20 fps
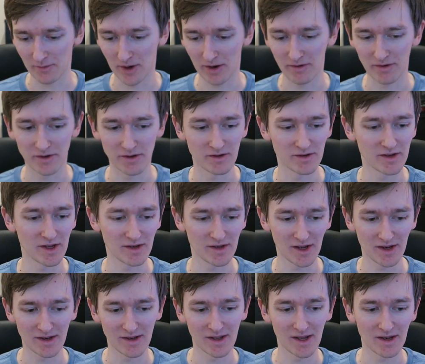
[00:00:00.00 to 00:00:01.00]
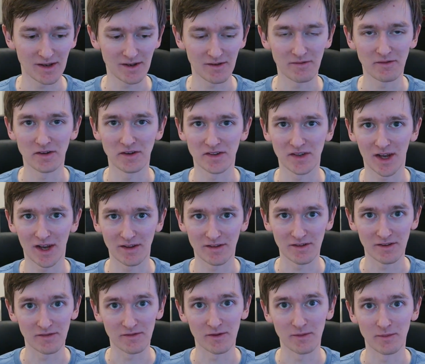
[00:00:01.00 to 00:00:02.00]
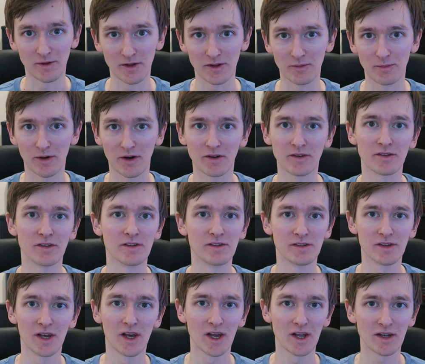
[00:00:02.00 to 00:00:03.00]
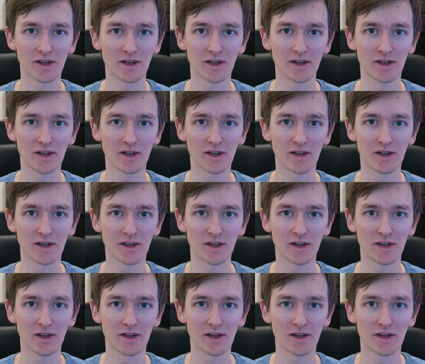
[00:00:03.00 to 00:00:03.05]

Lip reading: whereas you tend to get different sizes from the other boxes